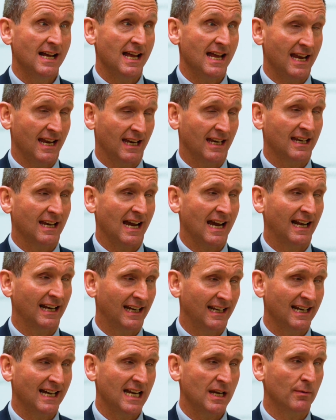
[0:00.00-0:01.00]
It can
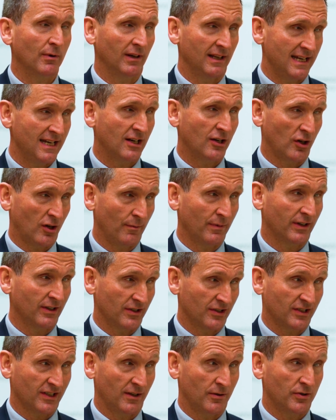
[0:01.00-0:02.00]
enable economic
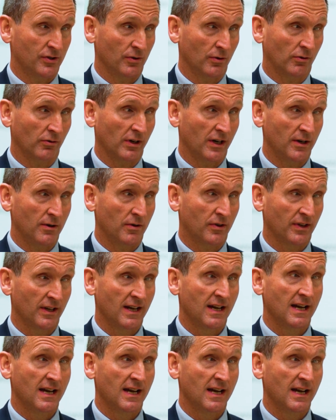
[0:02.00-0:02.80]
and social growth